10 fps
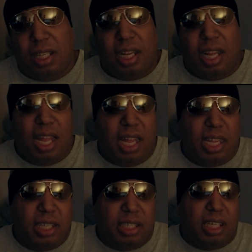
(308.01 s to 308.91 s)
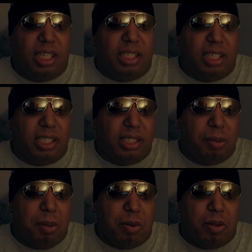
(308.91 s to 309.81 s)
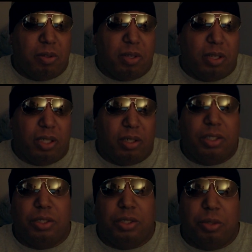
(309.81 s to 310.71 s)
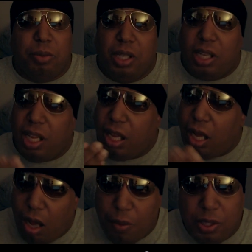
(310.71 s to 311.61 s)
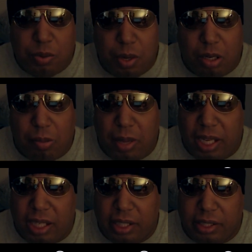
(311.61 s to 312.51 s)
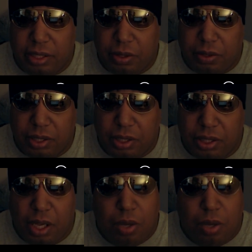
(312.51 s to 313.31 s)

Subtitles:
Like, I see people on YouTube. They always want to make excuses.